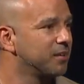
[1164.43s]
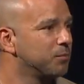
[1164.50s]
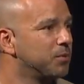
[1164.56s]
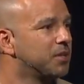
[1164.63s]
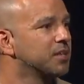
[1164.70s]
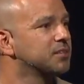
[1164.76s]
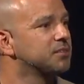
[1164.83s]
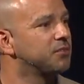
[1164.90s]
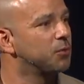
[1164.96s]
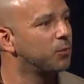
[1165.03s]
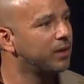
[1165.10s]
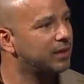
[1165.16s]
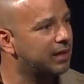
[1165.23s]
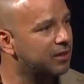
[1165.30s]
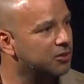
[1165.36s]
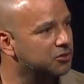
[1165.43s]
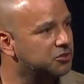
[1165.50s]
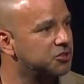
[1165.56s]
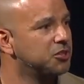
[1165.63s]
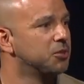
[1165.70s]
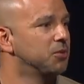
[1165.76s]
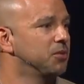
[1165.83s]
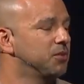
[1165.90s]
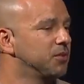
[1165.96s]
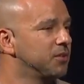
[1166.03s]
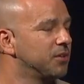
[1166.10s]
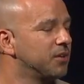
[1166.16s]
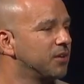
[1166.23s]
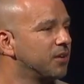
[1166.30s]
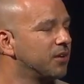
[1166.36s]
because of the way they hurt you.
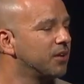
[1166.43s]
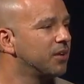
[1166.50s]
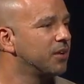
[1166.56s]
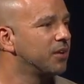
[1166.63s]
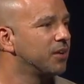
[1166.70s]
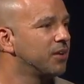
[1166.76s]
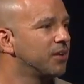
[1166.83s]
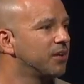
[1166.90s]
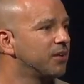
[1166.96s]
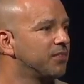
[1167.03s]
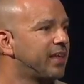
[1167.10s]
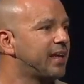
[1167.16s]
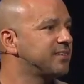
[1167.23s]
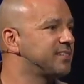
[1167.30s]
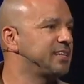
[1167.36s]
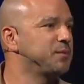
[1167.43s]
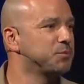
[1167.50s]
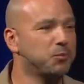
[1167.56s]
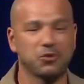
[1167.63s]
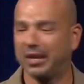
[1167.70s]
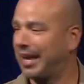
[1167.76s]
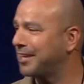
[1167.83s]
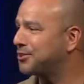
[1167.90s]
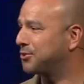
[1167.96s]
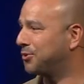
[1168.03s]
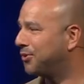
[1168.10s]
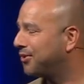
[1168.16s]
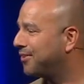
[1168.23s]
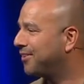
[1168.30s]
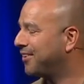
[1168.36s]
That seems more
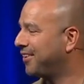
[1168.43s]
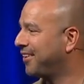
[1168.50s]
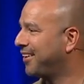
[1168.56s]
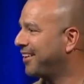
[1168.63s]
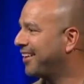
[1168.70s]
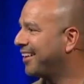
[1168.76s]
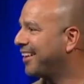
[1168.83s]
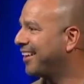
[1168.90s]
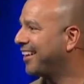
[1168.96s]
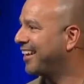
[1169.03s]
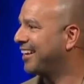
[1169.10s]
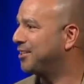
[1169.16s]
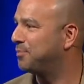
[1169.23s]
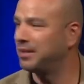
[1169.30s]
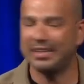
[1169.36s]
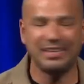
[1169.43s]
natural. But